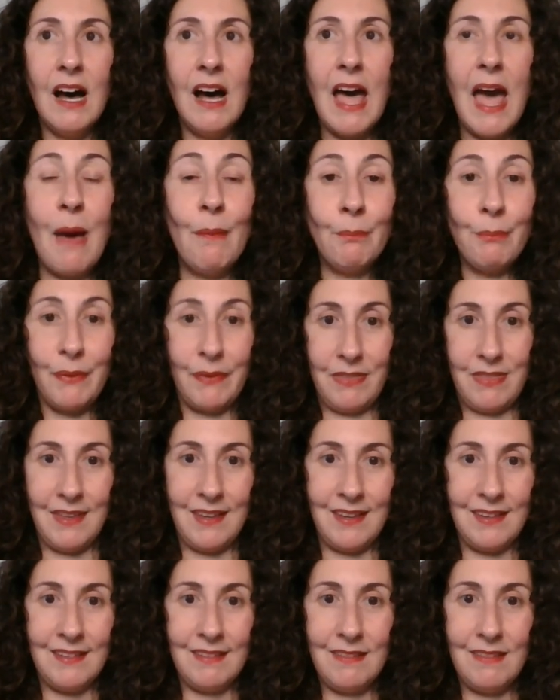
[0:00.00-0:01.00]

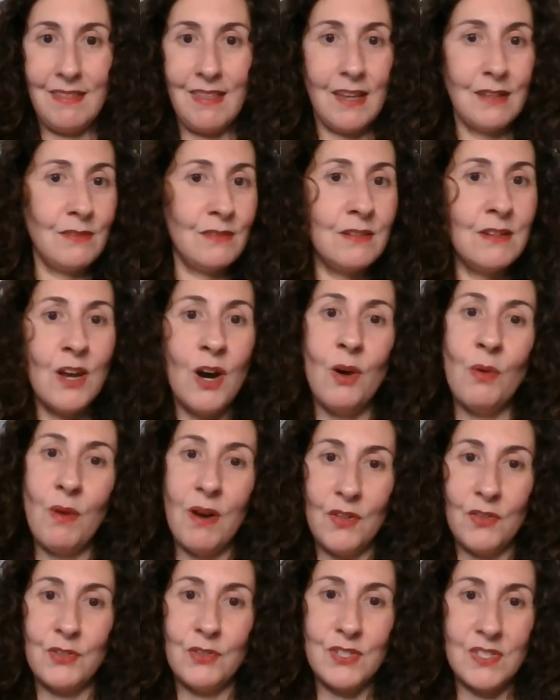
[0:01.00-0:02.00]
empathy that no
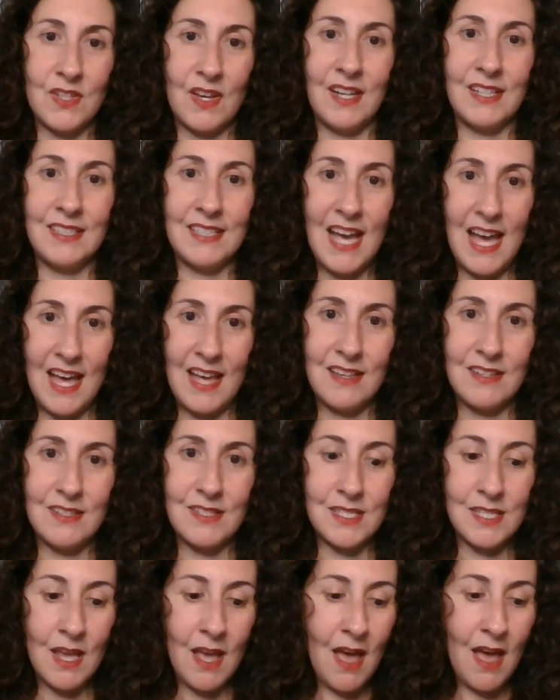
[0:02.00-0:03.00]
other sign
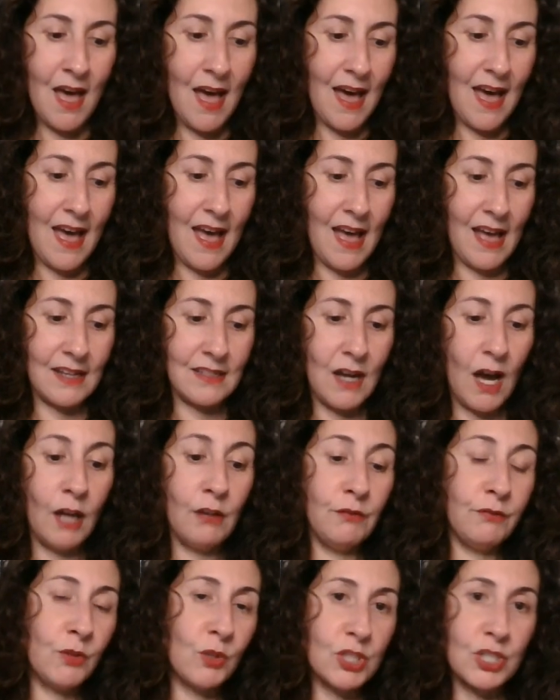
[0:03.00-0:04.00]
has. And
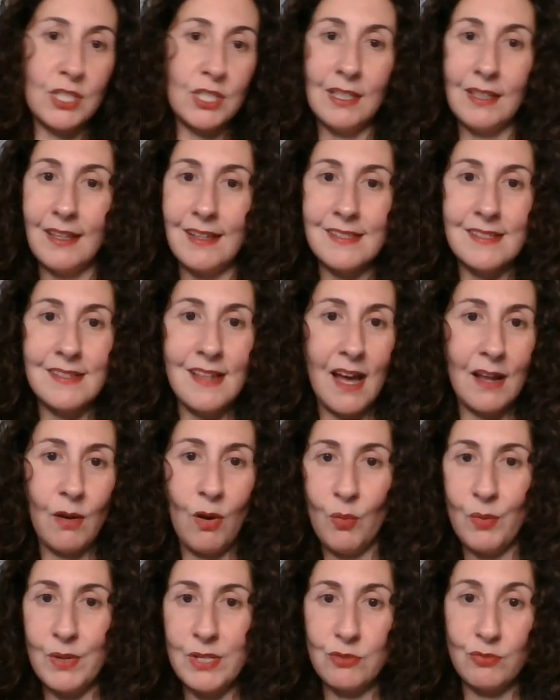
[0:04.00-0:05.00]
unfortunately, it's not
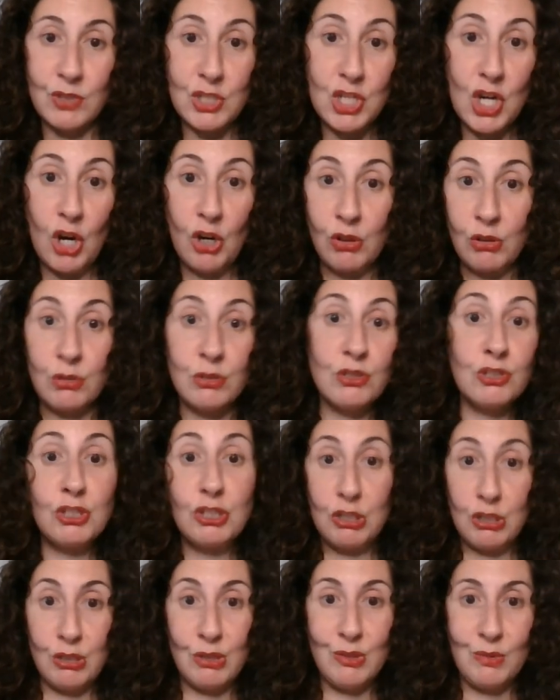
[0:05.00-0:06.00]
always returned
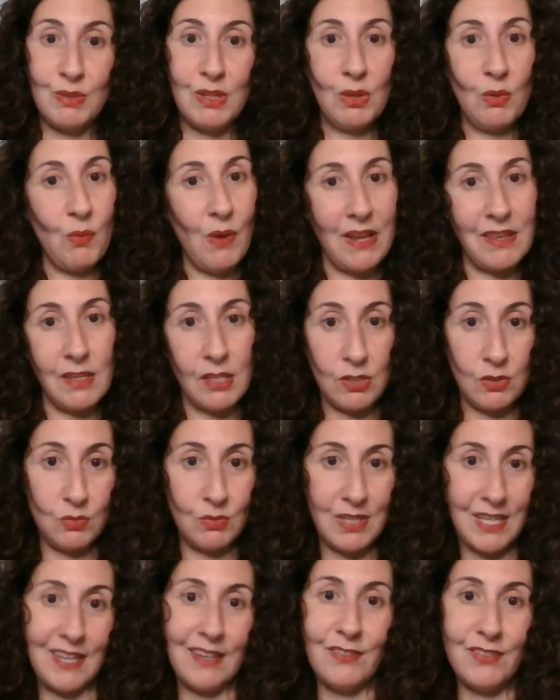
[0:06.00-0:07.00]
to you in the way that
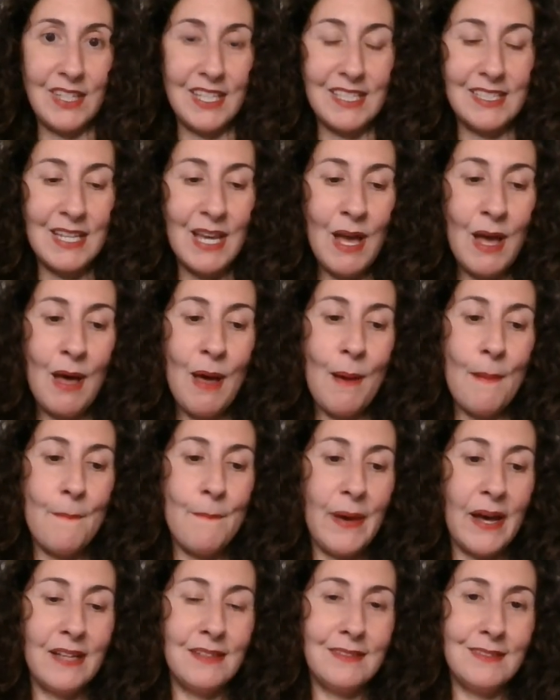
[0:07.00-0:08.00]
you give it,
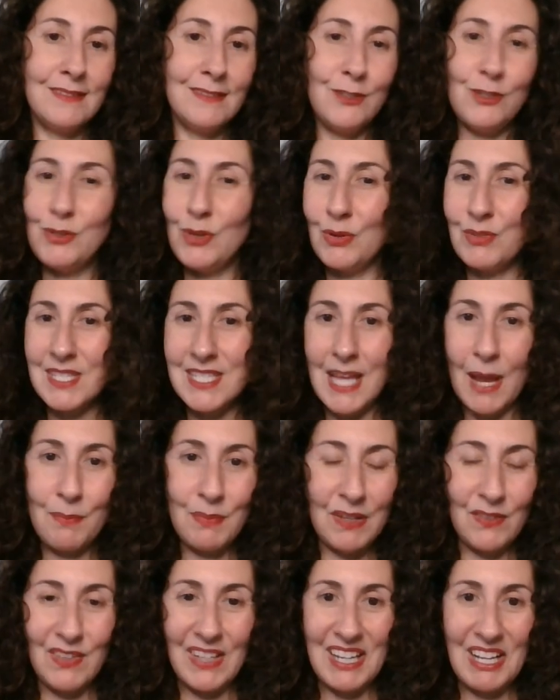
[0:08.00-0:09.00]
but you don't stop
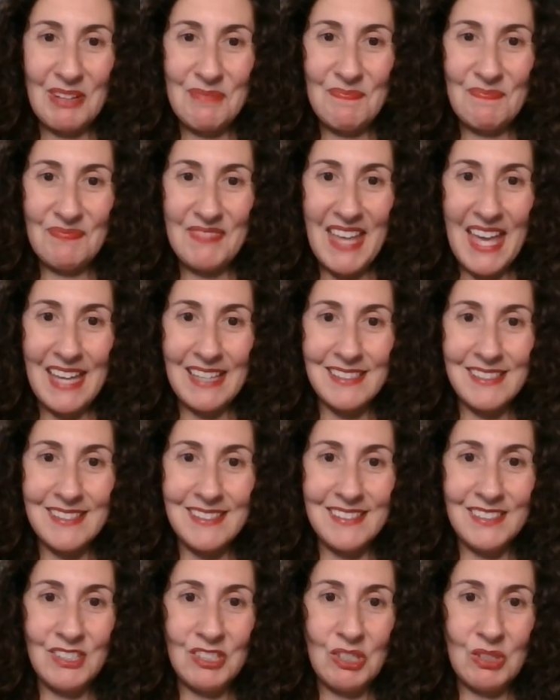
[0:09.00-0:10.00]
giving it.
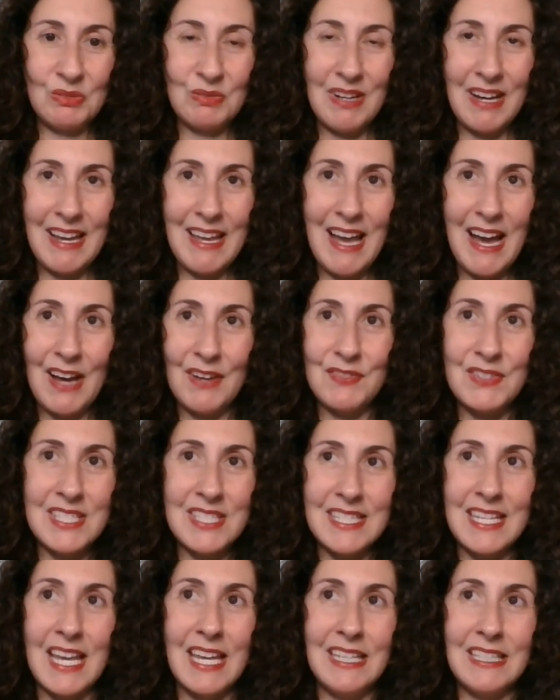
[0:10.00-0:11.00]
And, you know, I have to
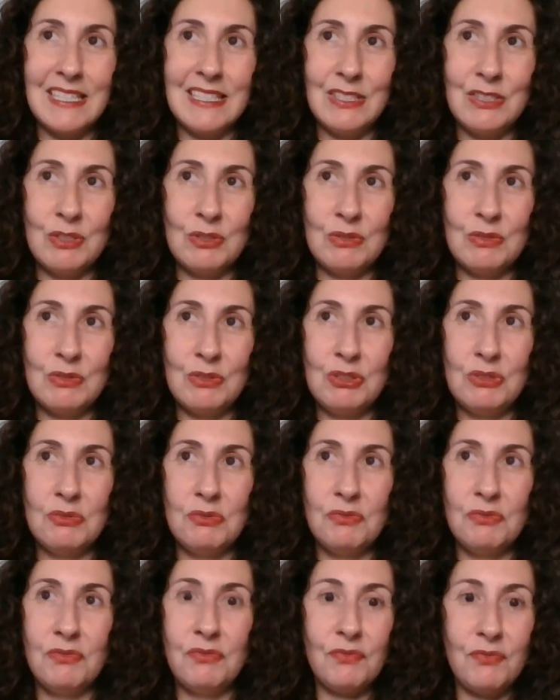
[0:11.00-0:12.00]
say,
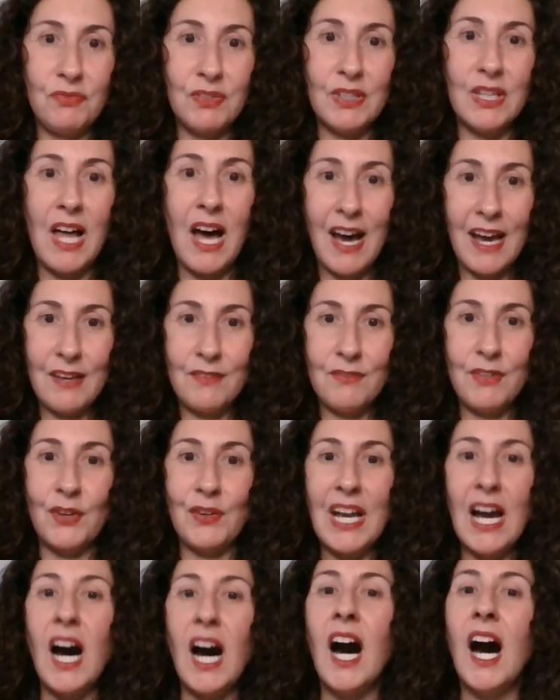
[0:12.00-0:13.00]
you fly
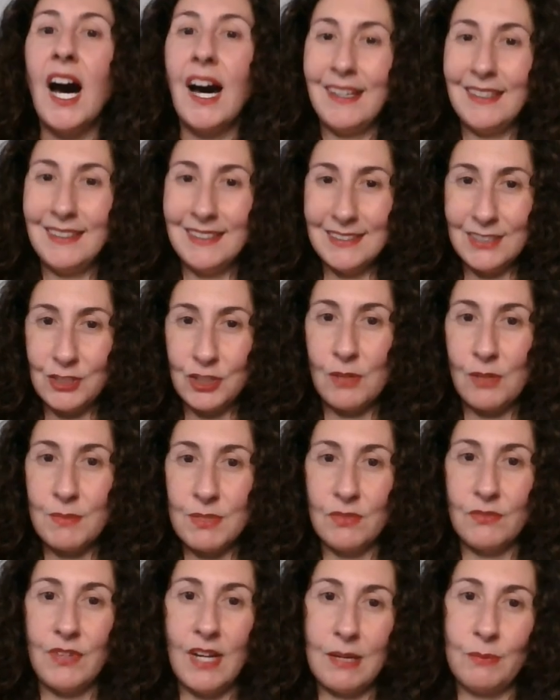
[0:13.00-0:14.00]
very high in terms
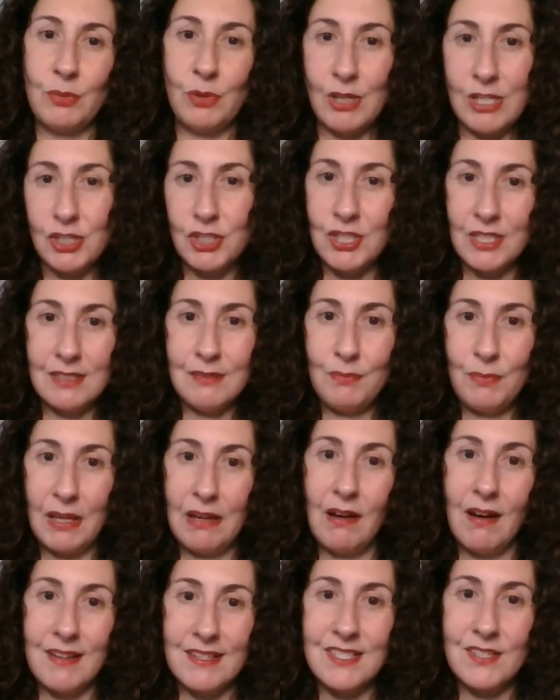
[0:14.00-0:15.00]
of vibration
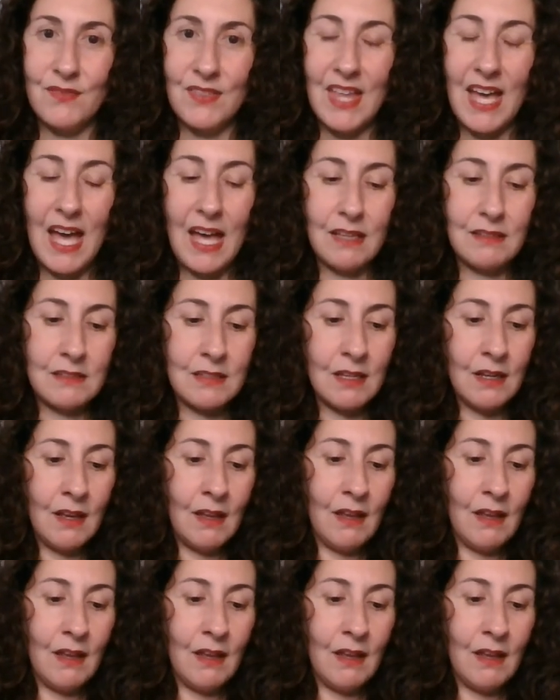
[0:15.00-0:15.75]
because of that,